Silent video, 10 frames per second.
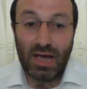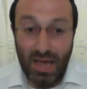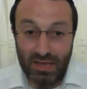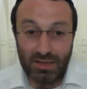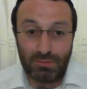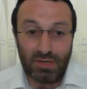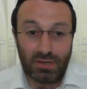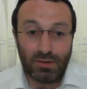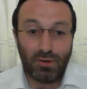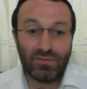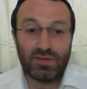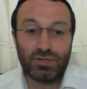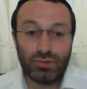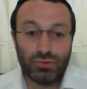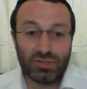enemy of the
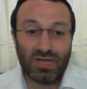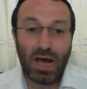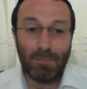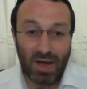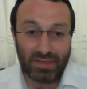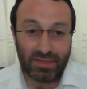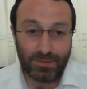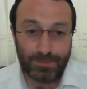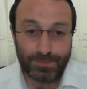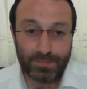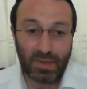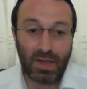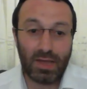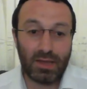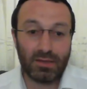Jews, Haman,
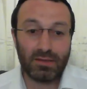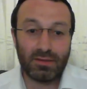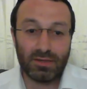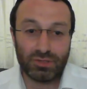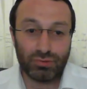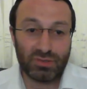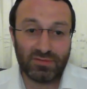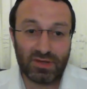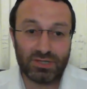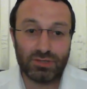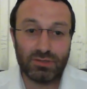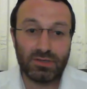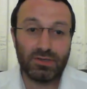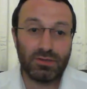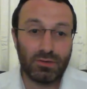and the Jews
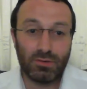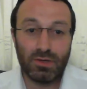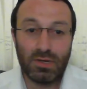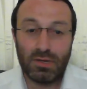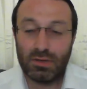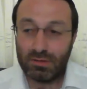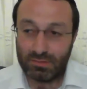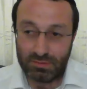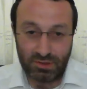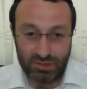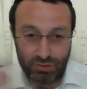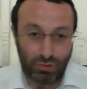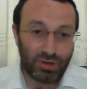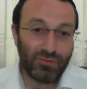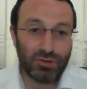eventually, the
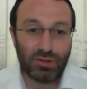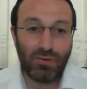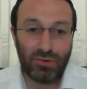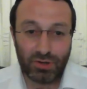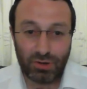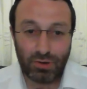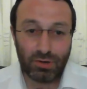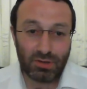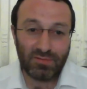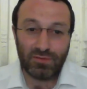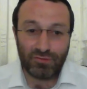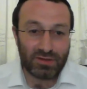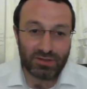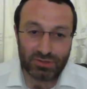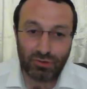story was overturned. If you
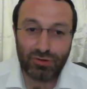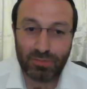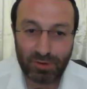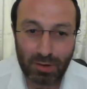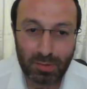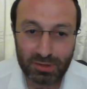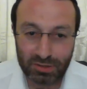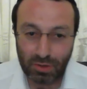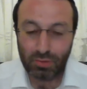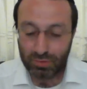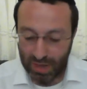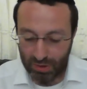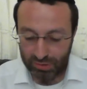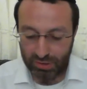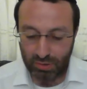read the story, you probably know
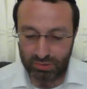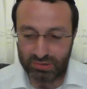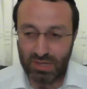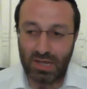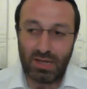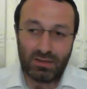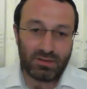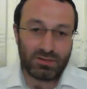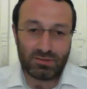how it goes. The